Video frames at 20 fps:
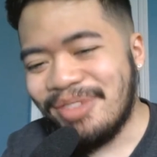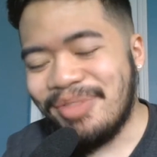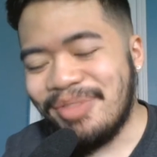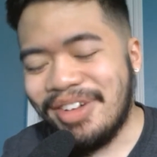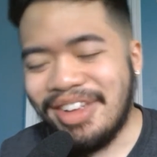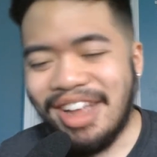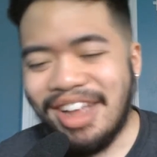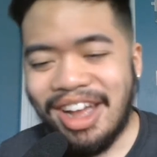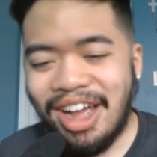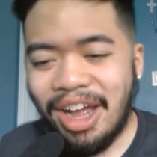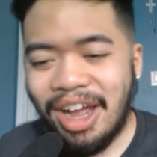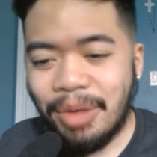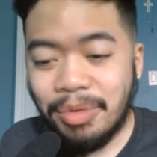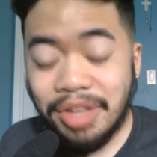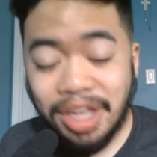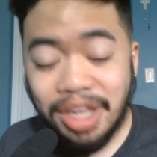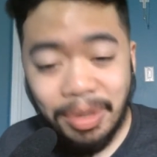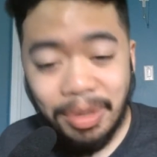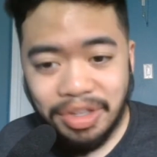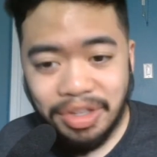But yeah, I
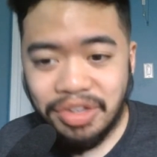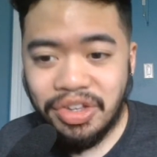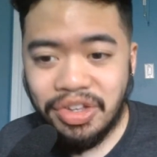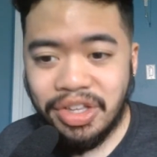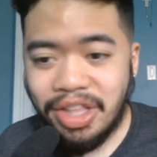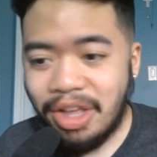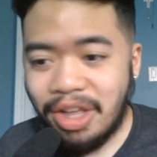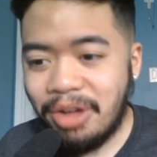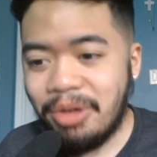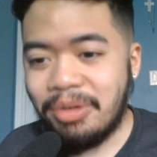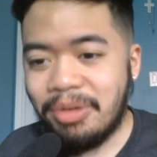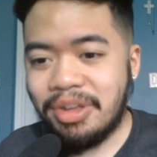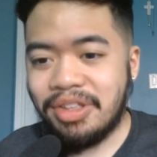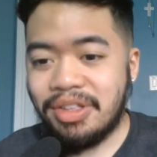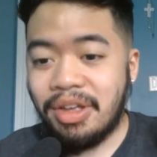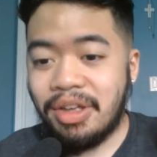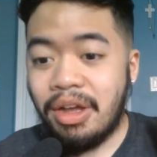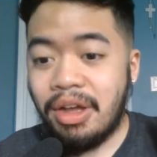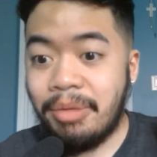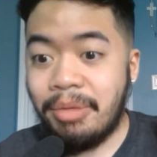really can't wait to check it out
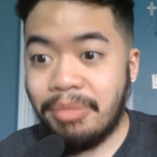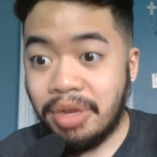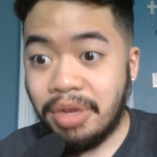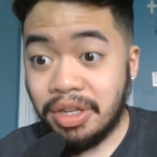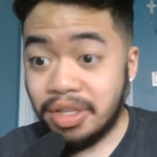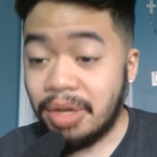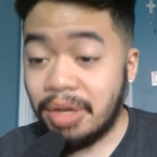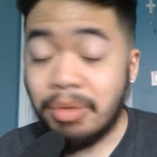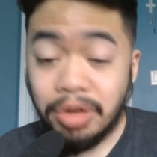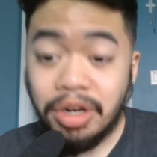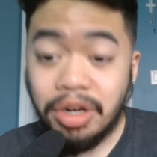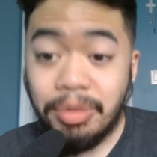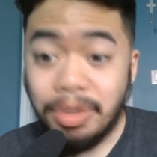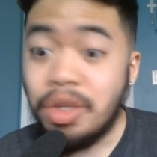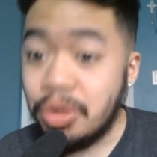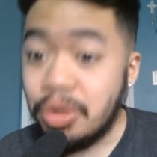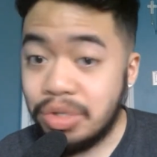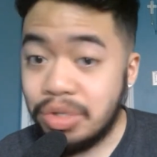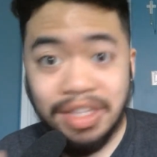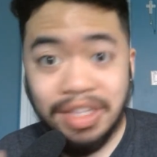because um because I'm gonna be
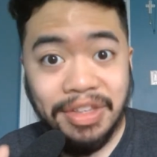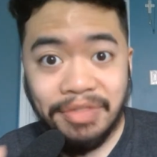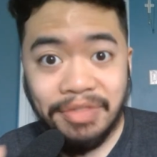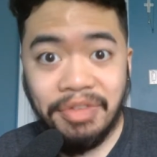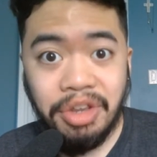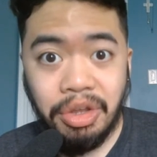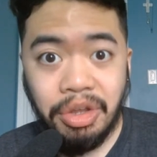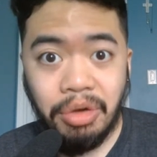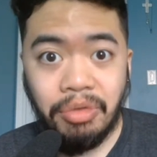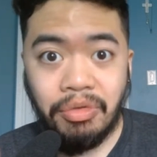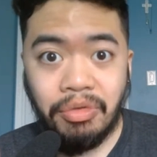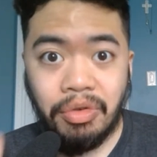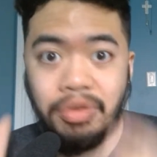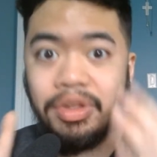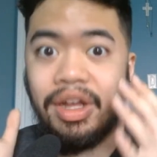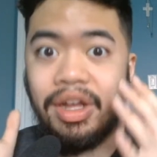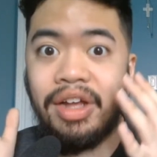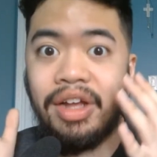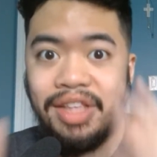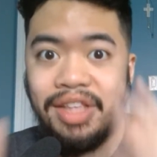using this video for
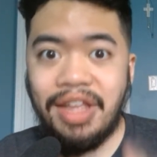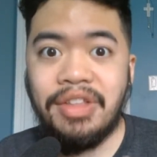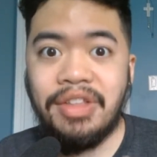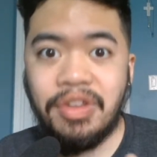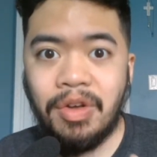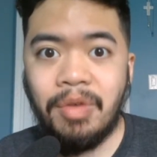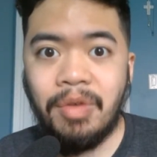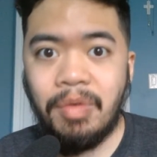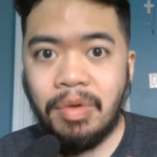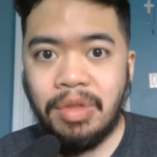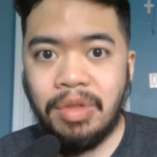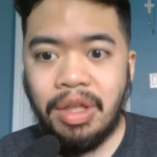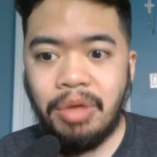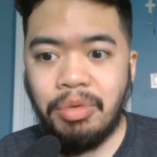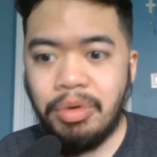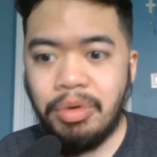a dance cover that